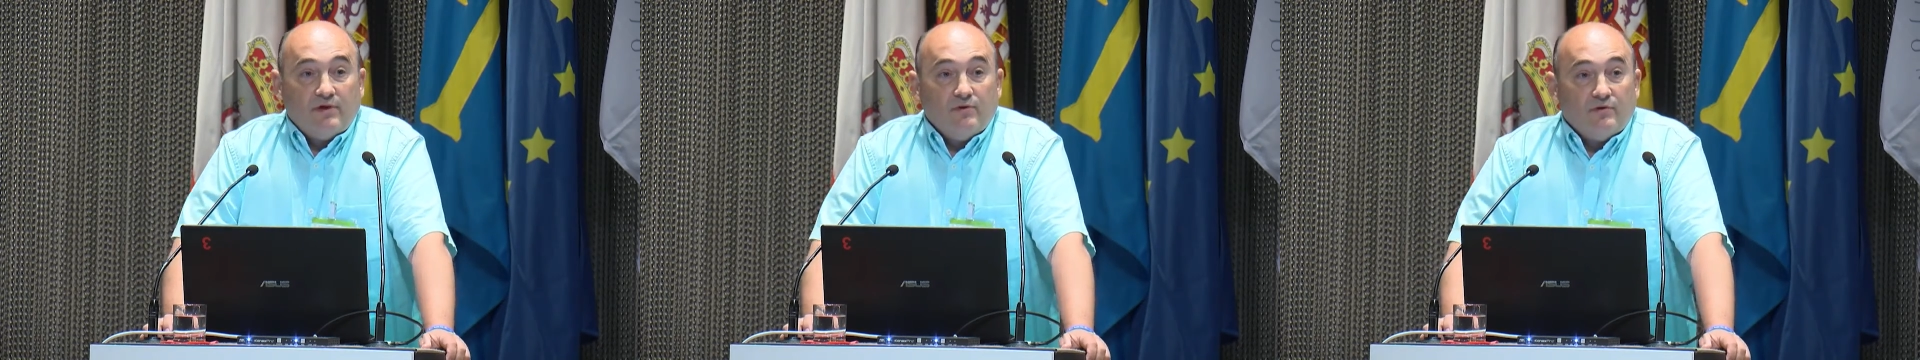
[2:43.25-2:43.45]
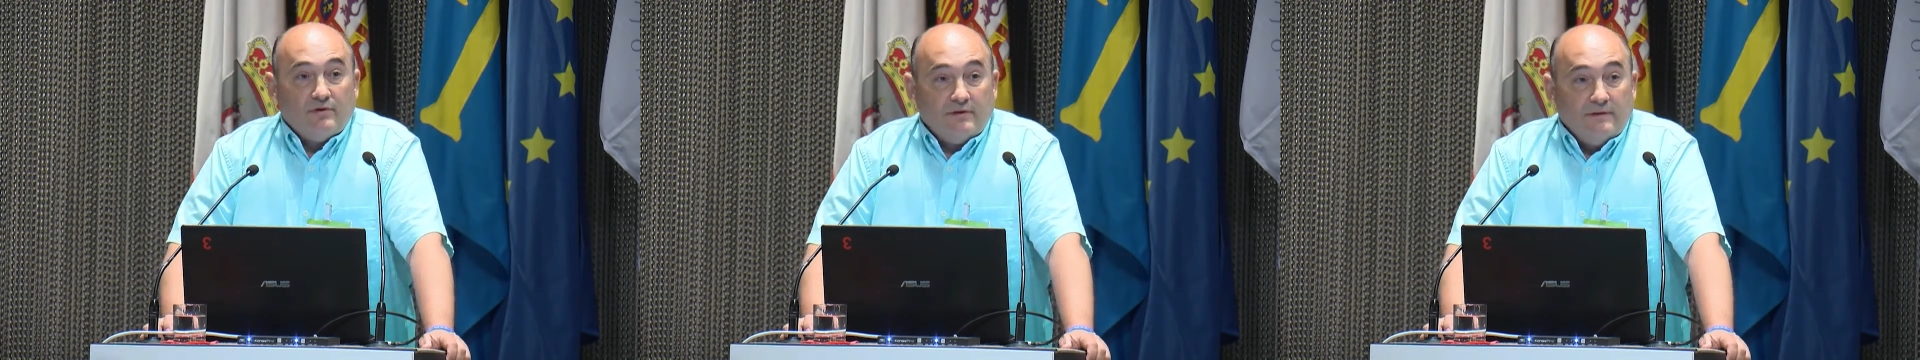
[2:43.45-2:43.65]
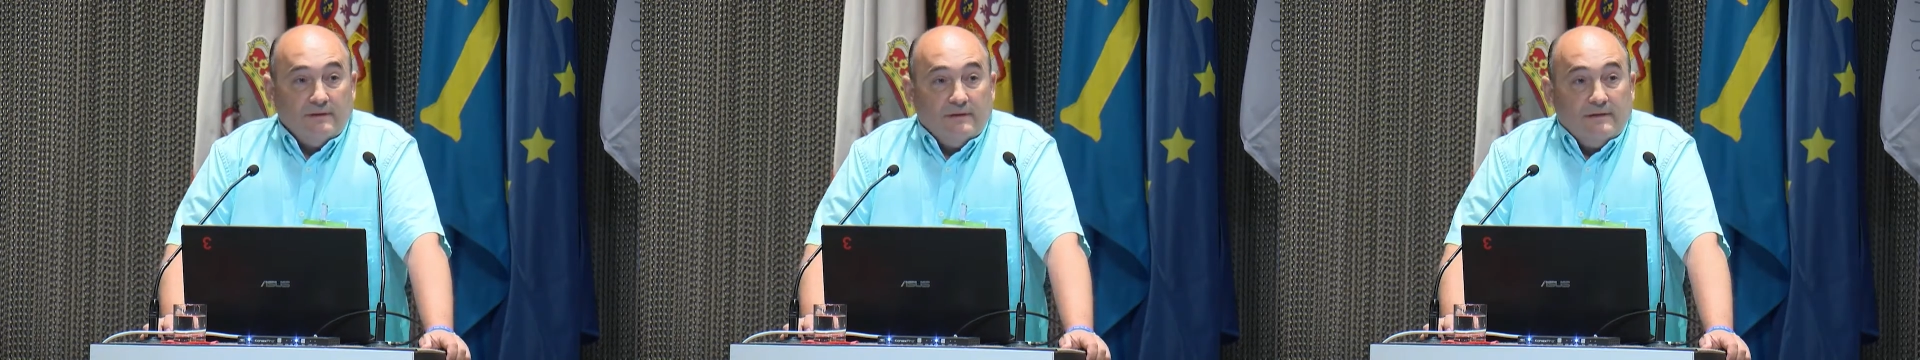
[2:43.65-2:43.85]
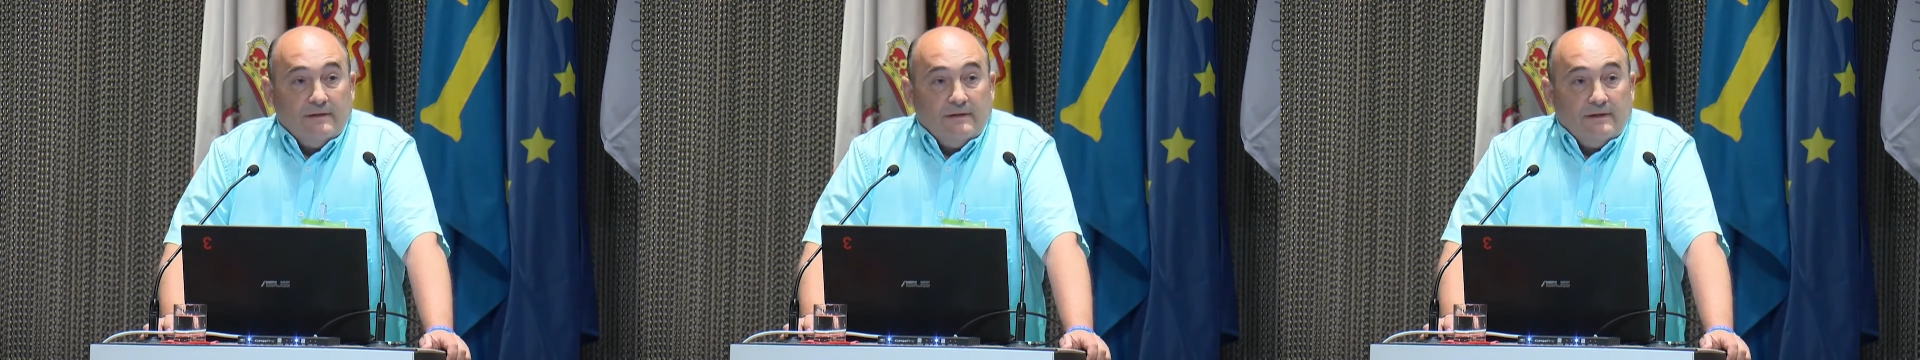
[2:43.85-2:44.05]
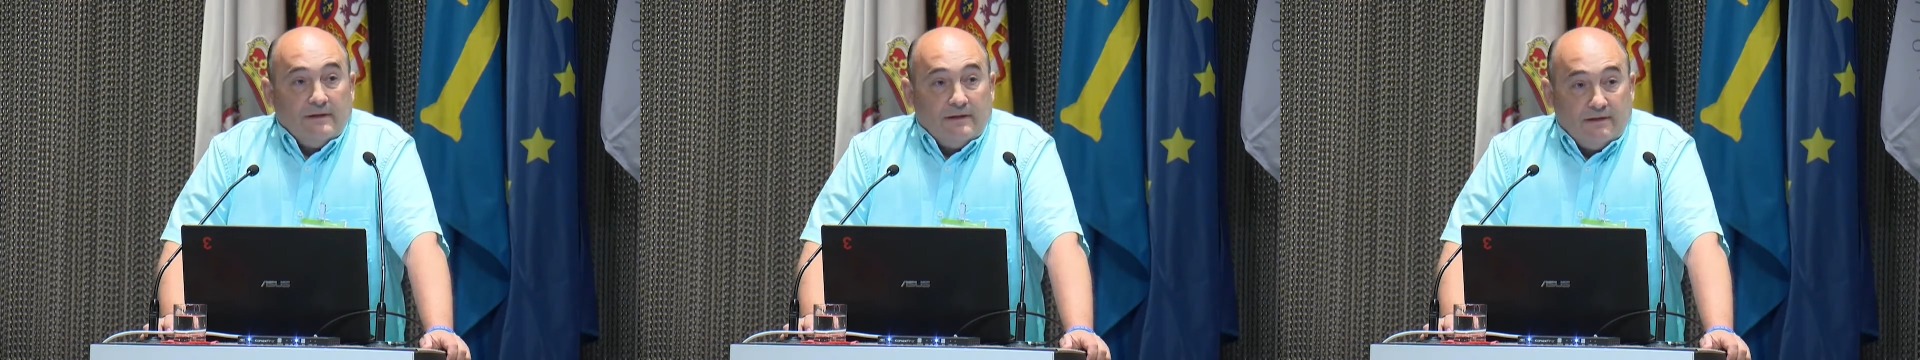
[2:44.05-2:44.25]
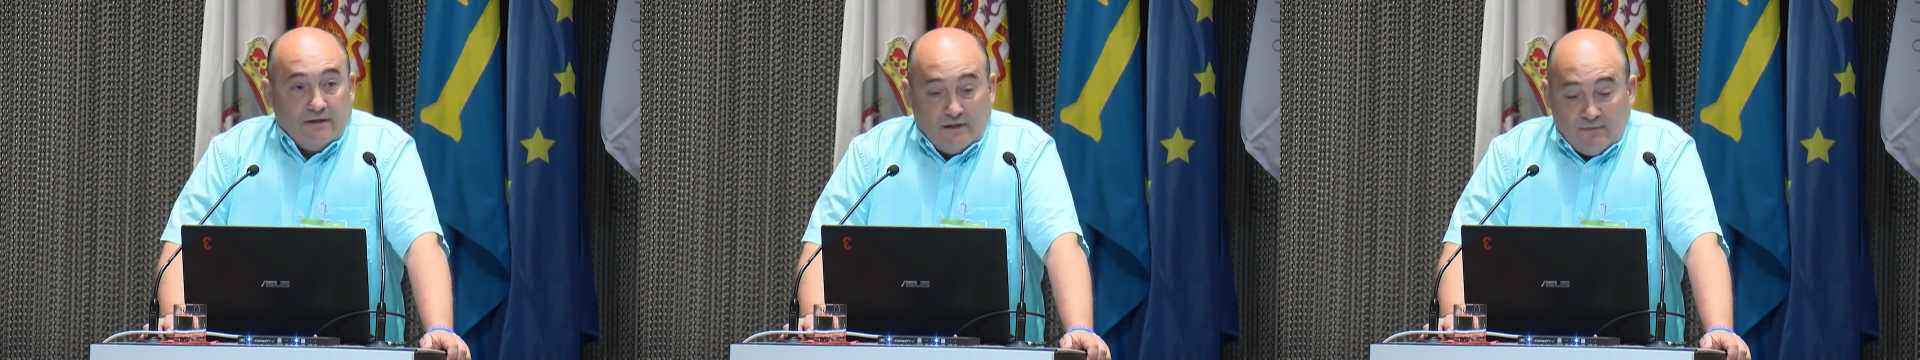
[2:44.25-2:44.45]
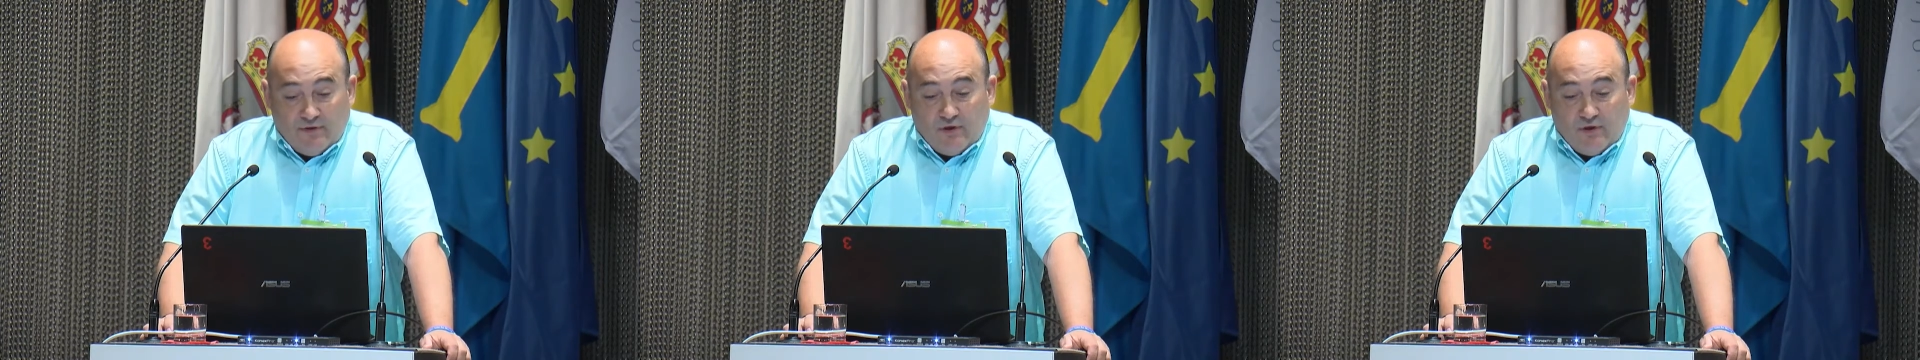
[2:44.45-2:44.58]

into three parts.